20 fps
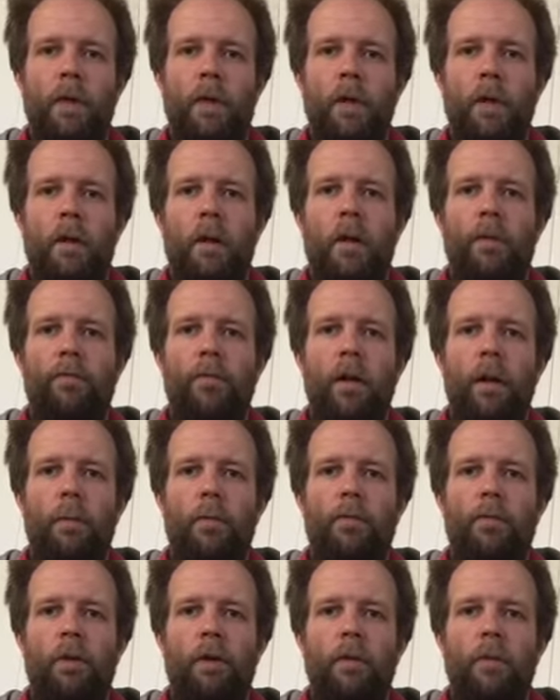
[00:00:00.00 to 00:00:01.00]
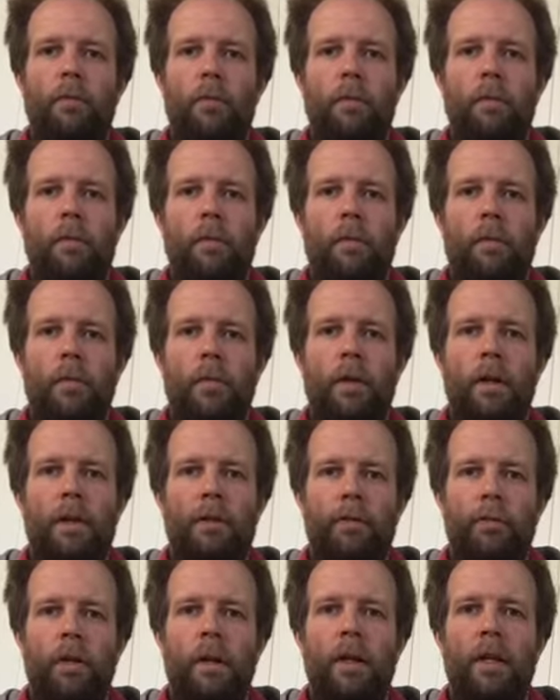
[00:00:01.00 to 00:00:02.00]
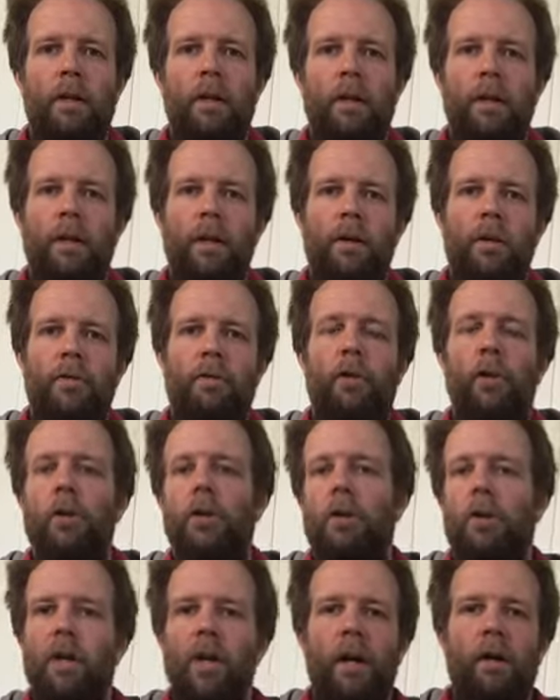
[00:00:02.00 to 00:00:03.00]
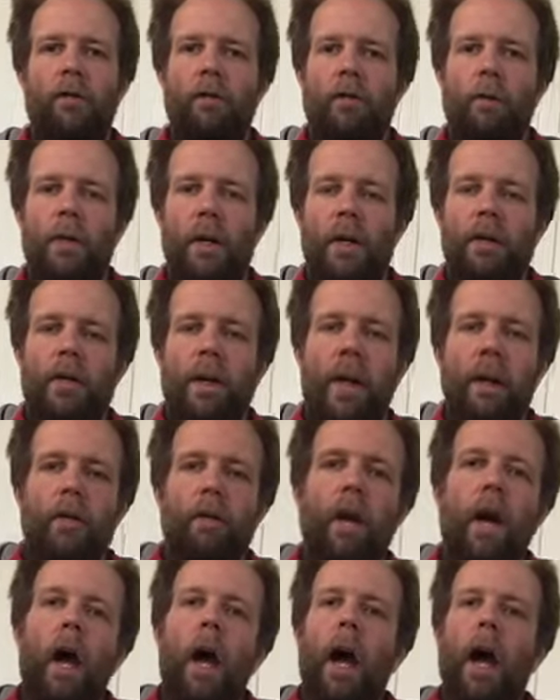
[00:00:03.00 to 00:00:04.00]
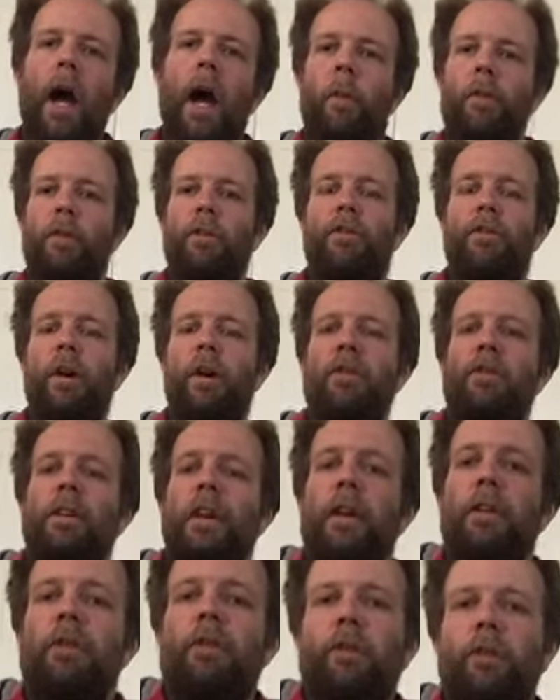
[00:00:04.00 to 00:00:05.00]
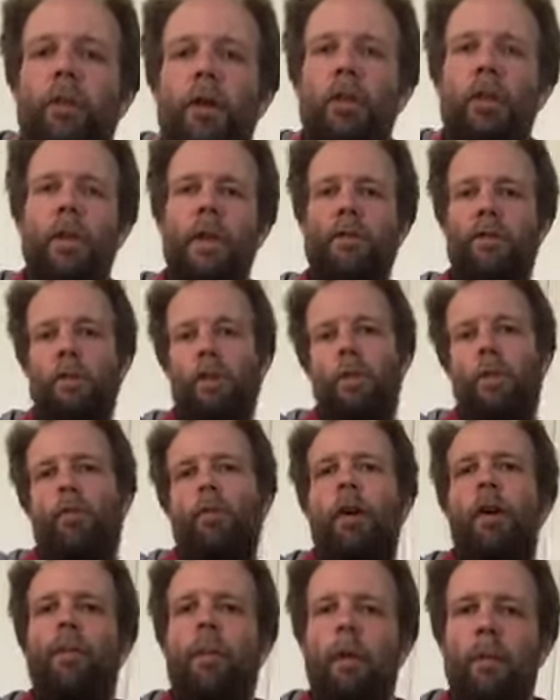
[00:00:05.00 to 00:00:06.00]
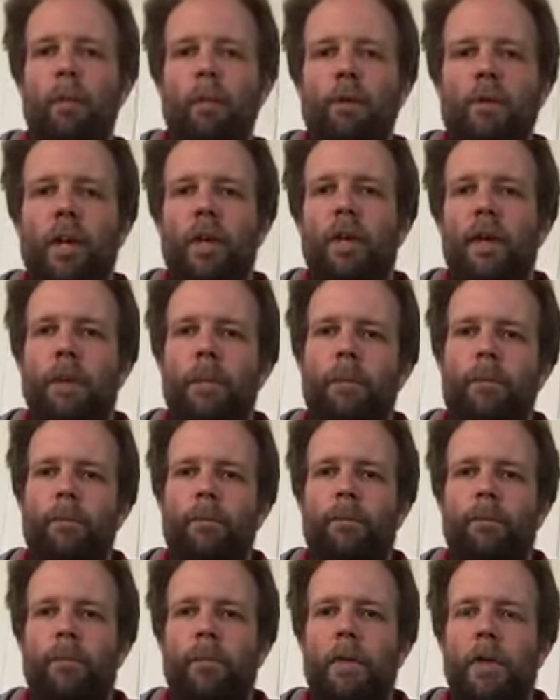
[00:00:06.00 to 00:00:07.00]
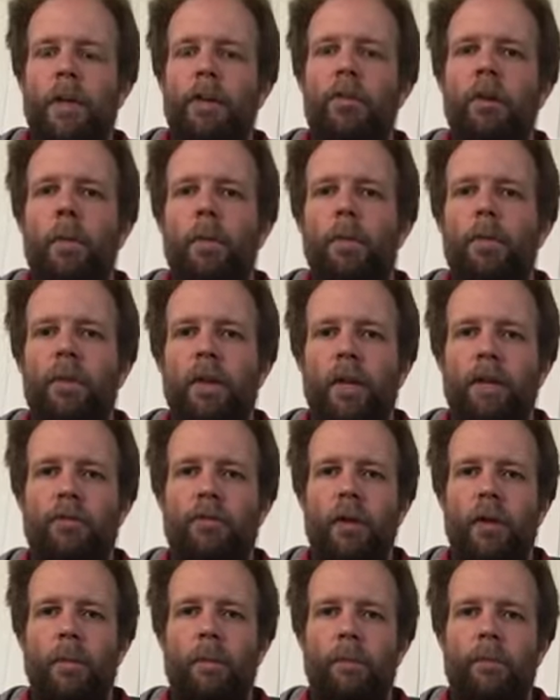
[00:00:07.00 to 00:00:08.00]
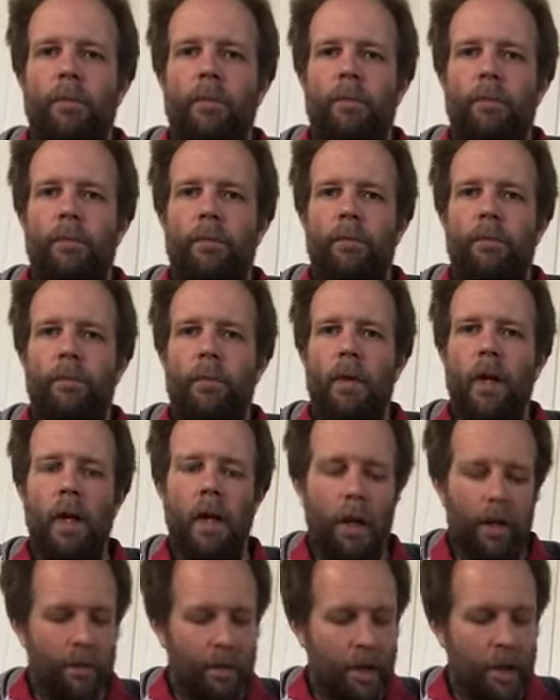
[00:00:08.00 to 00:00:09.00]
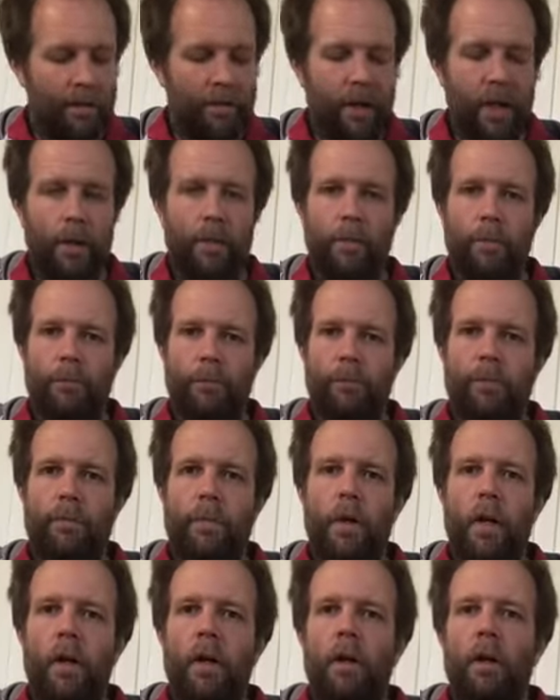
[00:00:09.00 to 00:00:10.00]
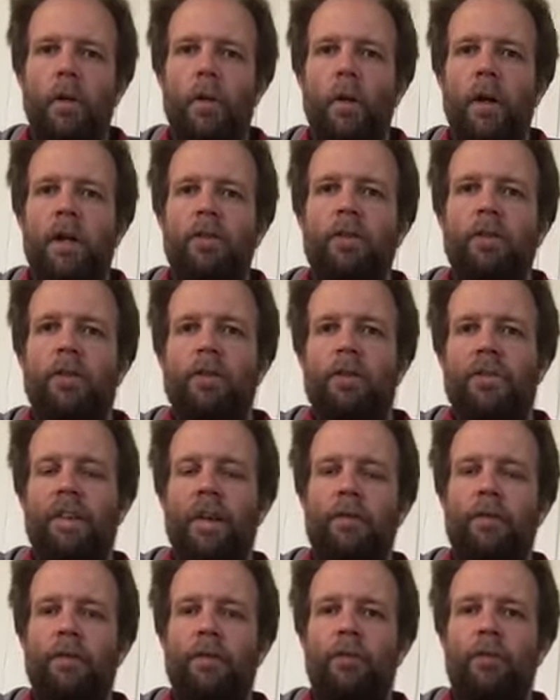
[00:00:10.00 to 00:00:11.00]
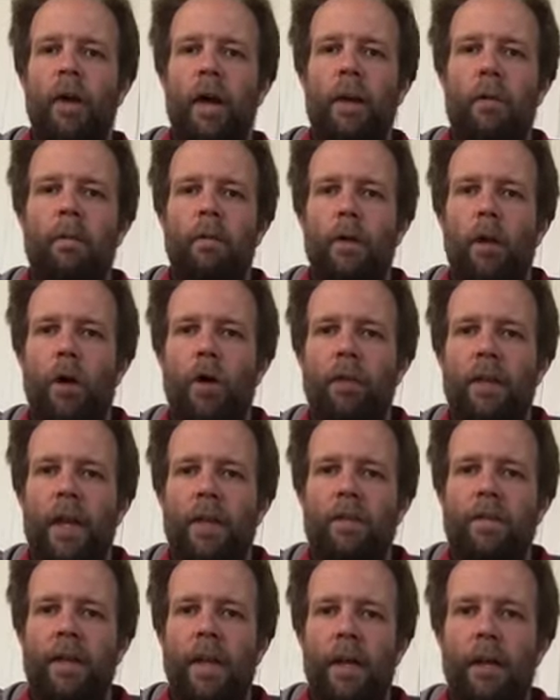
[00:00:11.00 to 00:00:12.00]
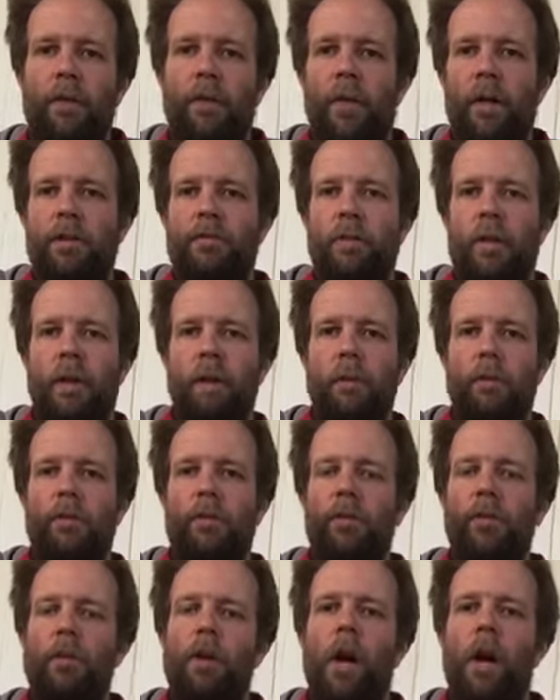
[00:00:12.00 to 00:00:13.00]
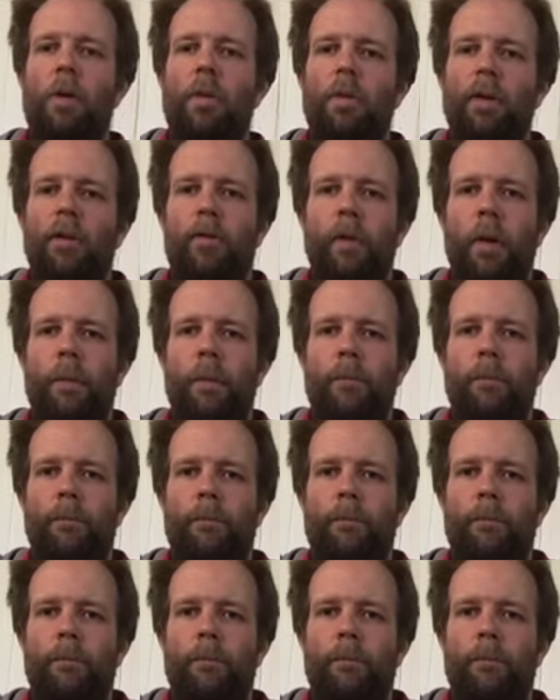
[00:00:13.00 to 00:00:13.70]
and then fret number 2, and then 3, 4, and you can count all the way down. The first note to Living on a Prayer by Bon Jovi, your open thickest string. The next note, we're going to do the 7th fret on that second thickest string. So your open thickest one,